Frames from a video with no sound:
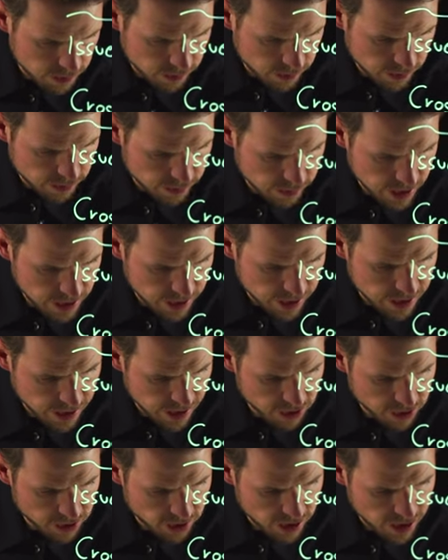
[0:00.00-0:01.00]

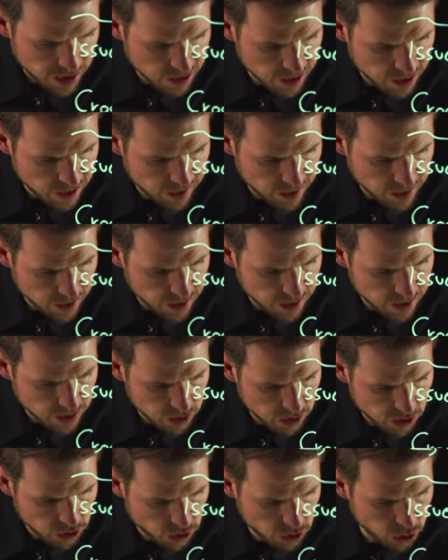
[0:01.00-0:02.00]
validation data set
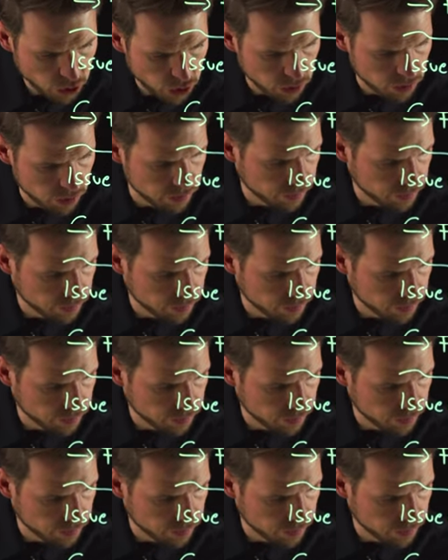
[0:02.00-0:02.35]
2